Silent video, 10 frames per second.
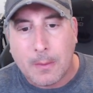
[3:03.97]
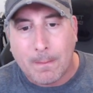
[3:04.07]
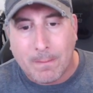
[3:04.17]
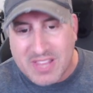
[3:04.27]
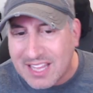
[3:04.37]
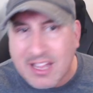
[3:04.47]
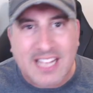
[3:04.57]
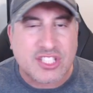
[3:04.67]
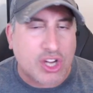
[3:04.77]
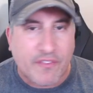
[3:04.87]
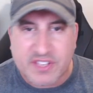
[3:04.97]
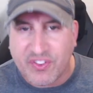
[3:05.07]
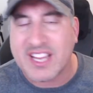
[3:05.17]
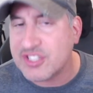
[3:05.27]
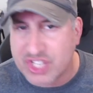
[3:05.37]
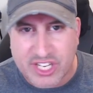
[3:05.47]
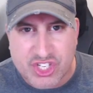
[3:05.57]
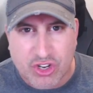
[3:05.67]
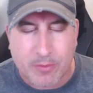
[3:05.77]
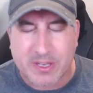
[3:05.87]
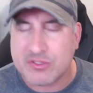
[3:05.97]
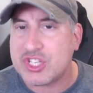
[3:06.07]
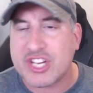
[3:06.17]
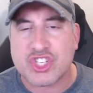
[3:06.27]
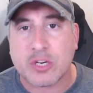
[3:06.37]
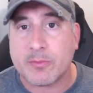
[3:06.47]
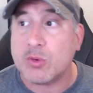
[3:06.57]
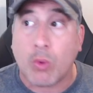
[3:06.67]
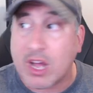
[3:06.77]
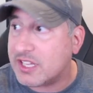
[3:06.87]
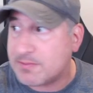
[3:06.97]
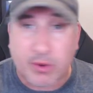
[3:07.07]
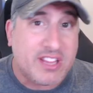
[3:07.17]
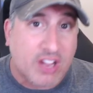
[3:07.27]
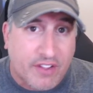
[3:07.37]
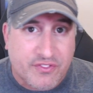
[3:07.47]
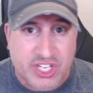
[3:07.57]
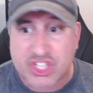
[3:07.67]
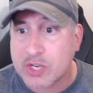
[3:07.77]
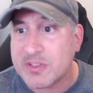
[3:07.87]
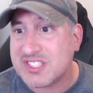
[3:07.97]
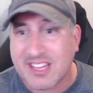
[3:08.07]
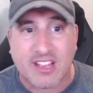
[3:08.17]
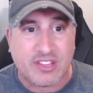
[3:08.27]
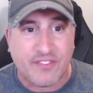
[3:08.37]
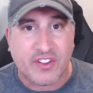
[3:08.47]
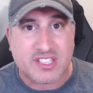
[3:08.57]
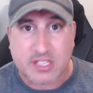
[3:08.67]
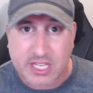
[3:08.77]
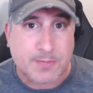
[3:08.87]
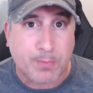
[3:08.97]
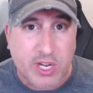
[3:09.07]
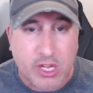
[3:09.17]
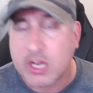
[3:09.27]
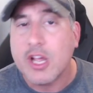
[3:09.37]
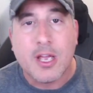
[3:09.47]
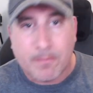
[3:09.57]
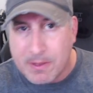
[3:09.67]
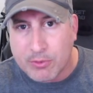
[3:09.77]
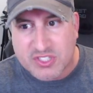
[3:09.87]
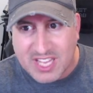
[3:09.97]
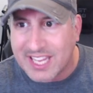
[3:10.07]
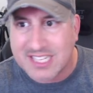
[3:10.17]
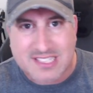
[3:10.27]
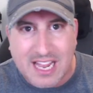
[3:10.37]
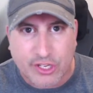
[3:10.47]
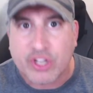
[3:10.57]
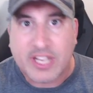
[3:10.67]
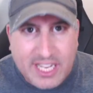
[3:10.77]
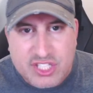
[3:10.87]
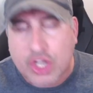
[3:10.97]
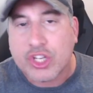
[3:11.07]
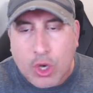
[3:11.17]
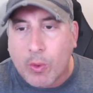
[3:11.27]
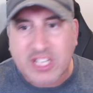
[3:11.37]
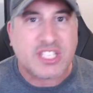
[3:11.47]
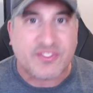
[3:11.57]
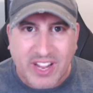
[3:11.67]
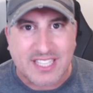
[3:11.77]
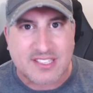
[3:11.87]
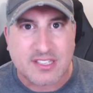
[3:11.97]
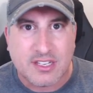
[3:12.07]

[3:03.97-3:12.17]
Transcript: But that line took off. He's fighting Chase Sherman. Chase Sherman is pretty tough. Chase Sherman's takedown defense is pretty good. People saying it's not good. It's good. Go watch his fights.